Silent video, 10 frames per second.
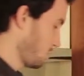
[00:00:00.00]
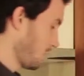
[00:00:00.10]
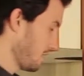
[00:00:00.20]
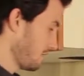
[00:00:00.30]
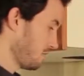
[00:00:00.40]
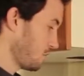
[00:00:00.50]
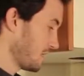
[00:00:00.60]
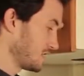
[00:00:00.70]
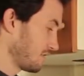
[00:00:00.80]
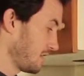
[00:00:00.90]
to wait a few
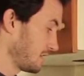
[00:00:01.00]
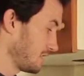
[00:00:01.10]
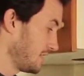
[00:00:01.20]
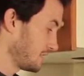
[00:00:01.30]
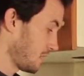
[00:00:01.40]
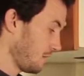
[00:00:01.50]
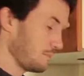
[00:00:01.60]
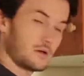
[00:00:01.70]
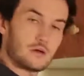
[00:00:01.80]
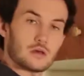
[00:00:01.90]
minutes for it to heat
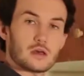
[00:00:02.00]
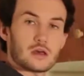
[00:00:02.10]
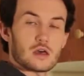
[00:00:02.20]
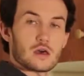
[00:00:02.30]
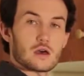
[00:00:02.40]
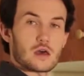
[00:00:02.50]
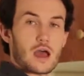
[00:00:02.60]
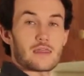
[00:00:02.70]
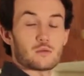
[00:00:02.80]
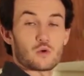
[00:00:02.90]
up,
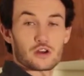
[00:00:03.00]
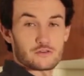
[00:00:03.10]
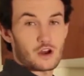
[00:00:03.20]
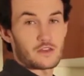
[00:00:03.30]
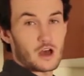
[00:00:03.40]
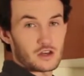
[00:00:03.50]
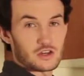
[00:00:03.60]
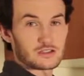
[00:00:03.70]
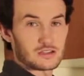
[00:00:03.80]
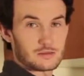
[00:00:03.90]
and then we're going to fry the
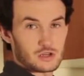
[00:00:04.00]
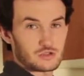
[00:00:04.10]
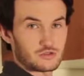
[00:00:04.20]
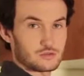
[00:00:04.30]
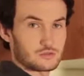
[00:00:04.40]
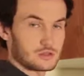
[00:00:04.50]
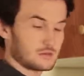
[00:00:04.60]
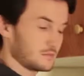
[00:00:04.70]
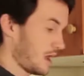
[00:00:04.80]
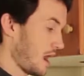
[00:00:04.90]
onions and the mushrooms,
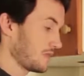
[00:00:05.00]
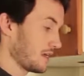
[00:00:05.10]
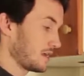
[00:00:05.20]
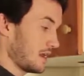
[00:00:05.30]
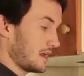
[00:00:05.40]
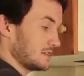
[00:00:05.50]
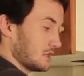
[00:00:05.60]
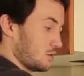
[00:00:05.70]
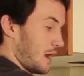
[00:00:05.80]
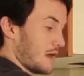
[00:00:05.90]
and then
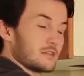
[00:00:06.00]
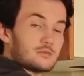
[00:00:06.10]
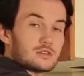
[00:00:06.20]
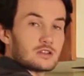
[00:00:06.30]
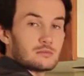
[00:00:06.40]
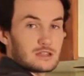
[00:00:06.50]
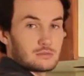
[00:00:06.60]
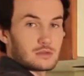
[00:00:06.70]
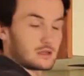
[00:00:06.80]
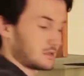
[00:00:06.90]
later we'll add them to the meat
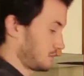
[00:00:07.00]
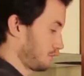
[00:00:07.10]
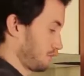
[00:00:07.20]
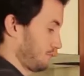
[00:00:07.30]
mix.